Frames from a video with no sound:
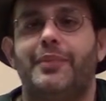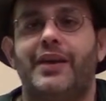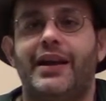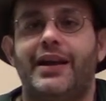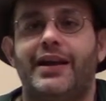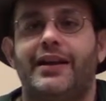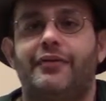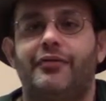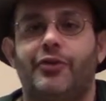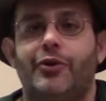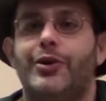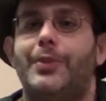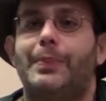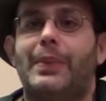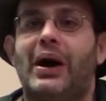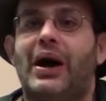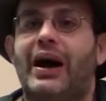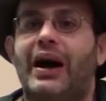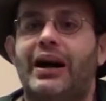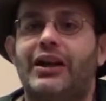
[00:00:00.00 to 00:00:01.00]
Make it a very
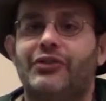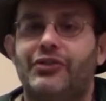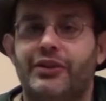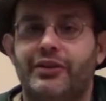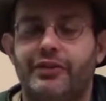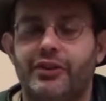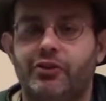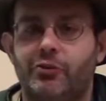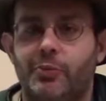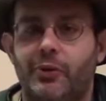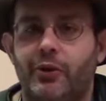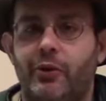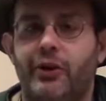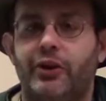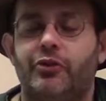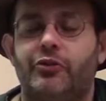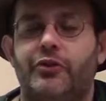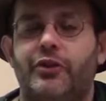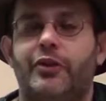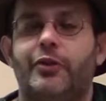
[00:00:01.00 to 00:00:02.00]
positive
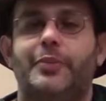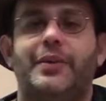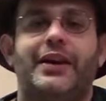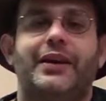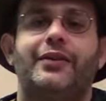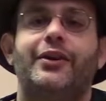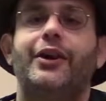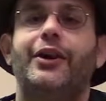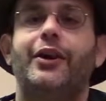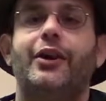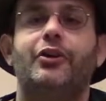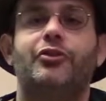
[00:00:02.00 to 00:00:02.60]
experience for your pet.